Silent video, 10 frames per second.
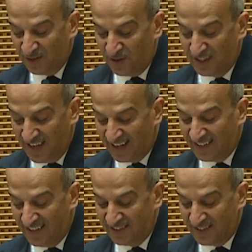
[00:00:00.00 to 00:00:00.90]
His
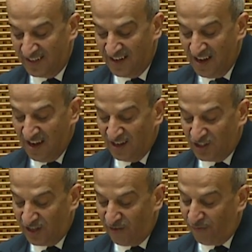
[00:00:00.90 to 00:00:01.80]
Excellency
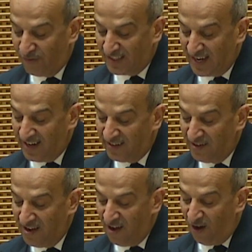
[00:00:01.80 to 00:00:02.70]
Sharif
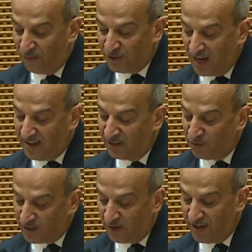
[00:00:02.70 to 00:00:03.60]
Zain of Chad in
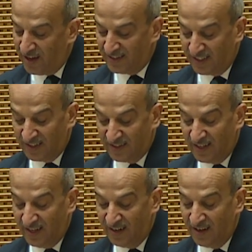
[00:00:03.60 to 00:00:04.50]

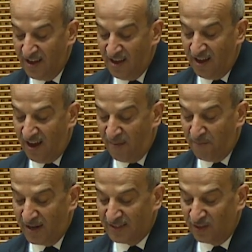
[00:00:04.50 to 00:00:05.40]
2016,
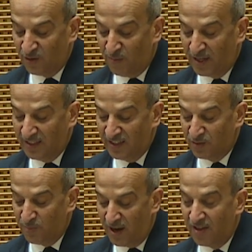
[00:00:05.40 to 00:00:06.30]
Ambassador, my
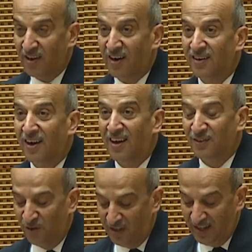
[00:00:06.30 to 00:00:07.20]
dearest brother
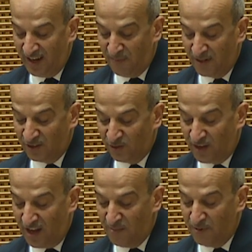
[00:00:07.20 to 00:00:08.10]
and colleague,
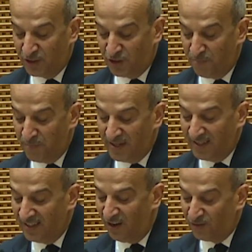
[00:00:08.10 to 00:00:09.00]
Ambassador Albert
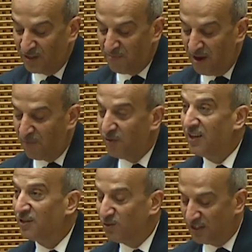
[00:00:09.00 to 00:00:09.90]
Chimbindi of
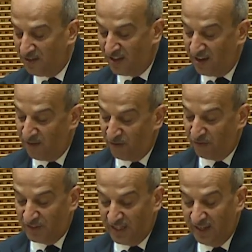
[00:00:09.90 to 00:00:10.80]
Zimbabwe in
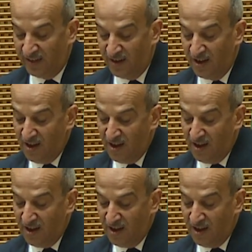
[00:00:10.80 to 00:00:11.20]
2015,